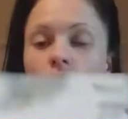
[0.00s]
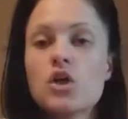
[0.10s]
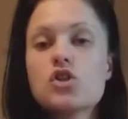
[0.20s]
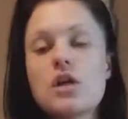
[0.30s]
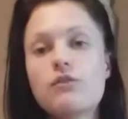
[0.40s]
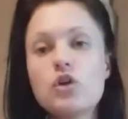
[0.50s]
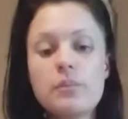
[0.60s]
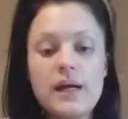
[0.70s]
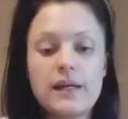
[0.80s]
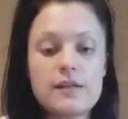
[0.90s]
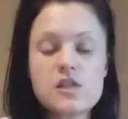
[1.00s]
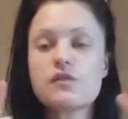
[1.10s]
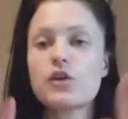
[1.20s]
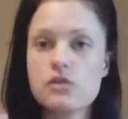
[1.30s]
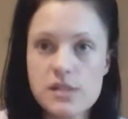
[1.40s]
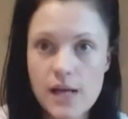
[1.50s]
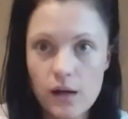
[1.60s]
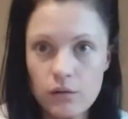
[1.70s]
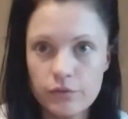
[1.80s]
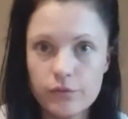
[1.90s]
So if you're making this for
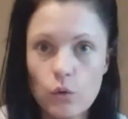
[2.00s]
yourself,